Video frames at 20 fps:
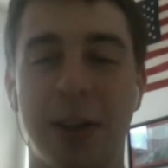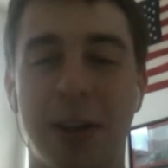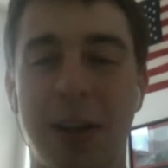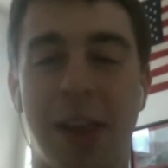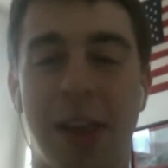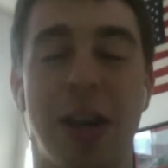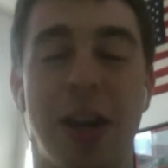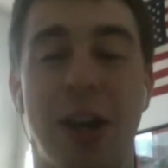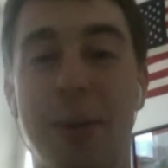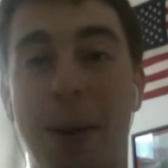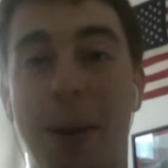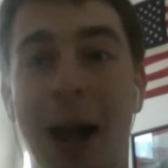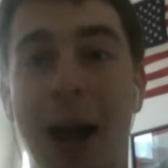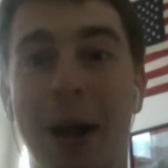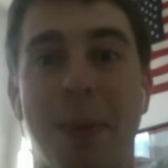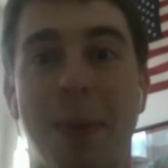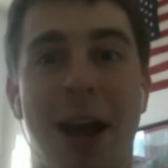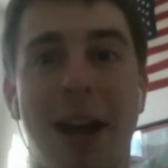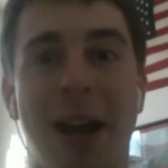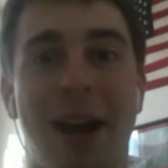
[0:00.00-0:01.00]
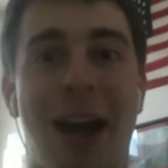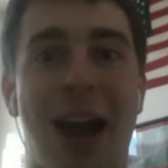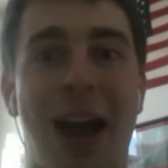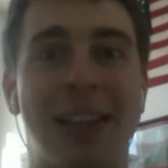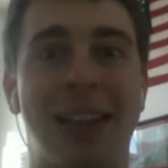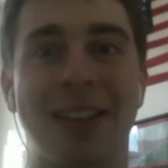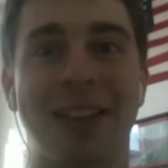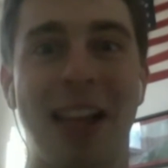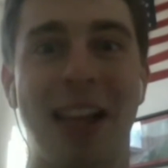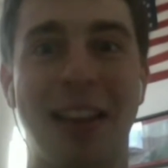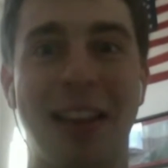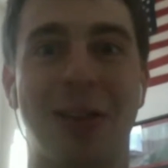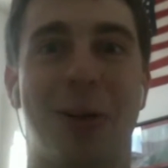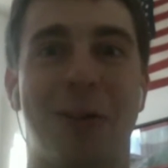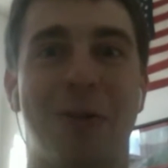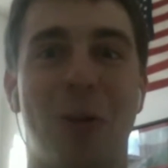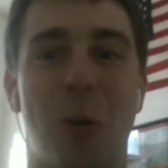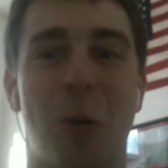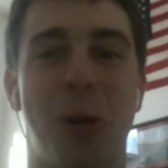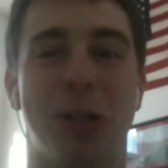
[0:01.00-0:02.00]
and then in the back of my head I had like that little
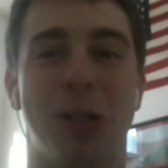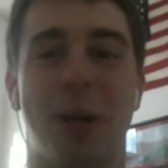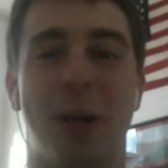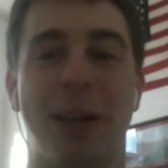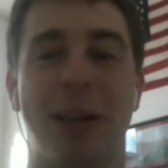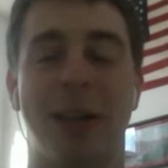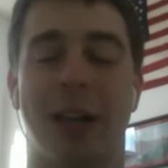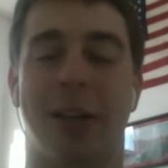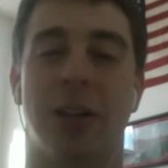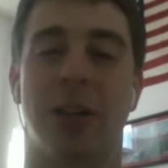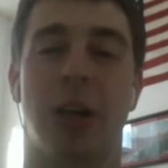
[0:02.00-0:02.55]
voice being like,